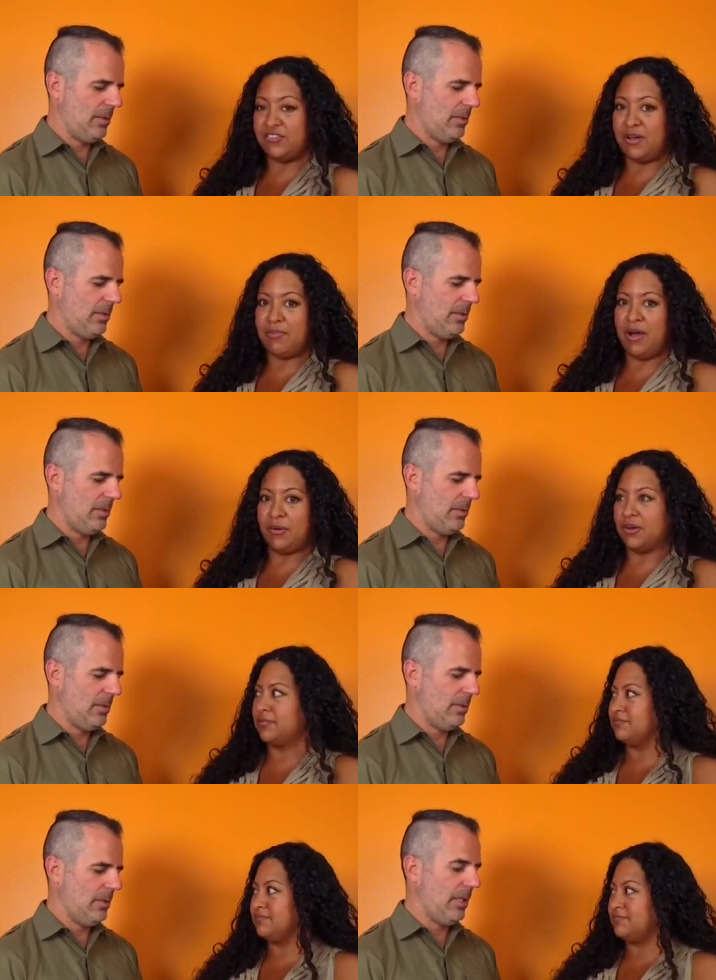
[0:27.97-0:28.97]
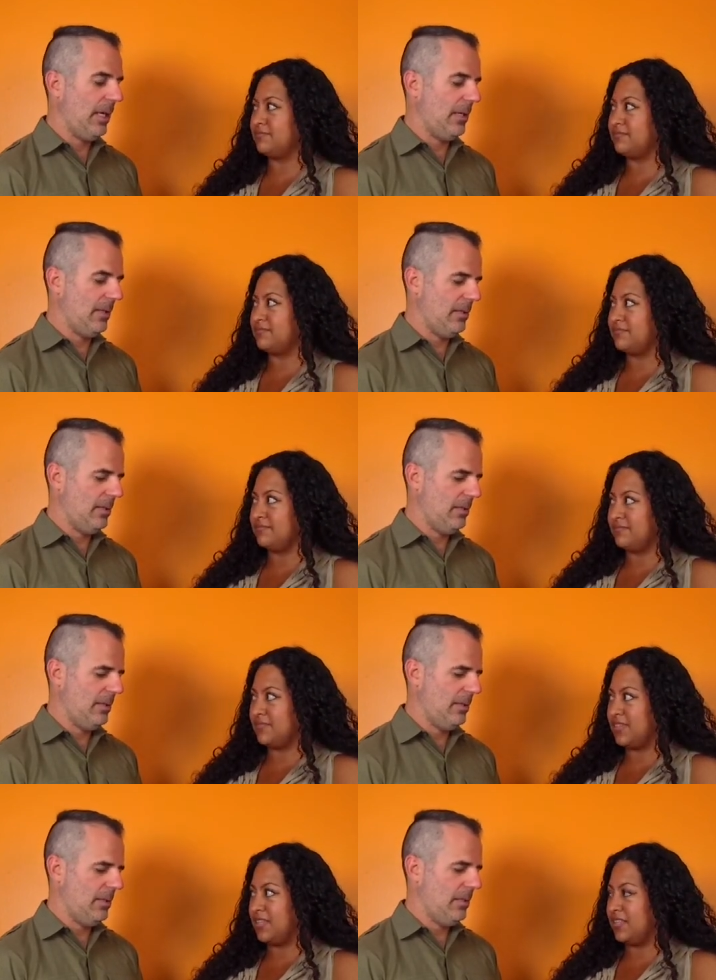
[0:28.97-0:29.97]
Speaker 1: and you got power. Yeah
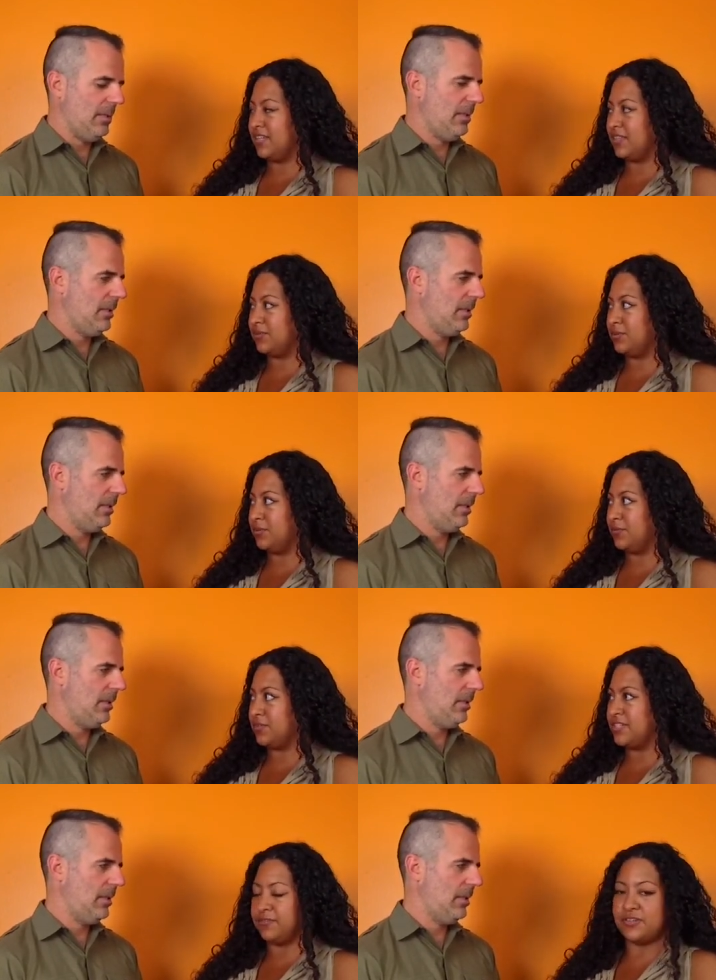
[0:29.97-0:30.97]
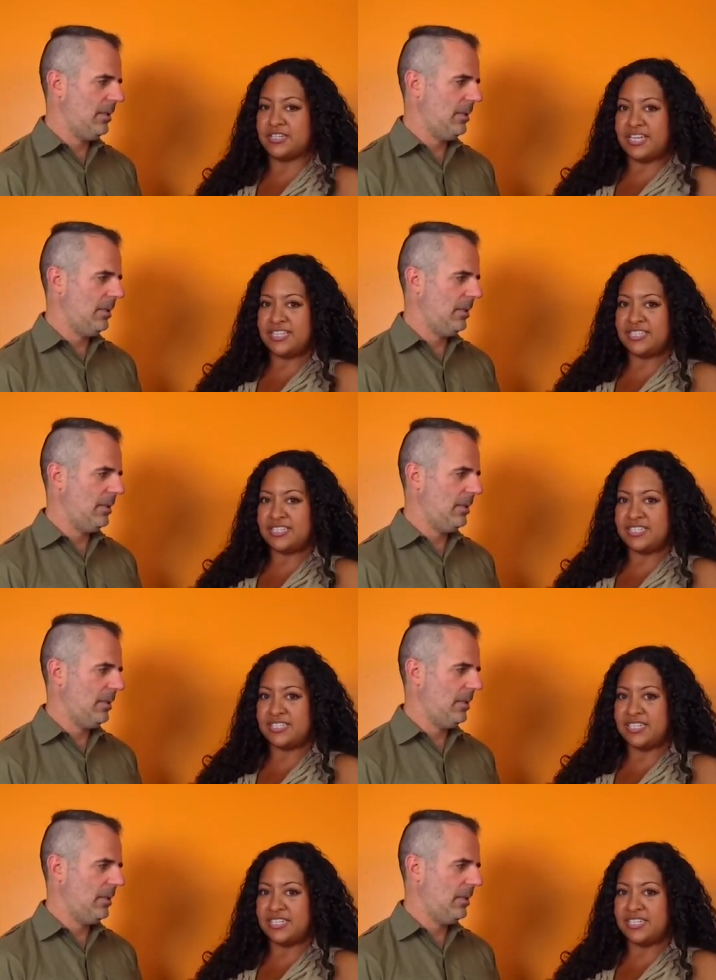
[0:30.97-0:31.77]
for different dances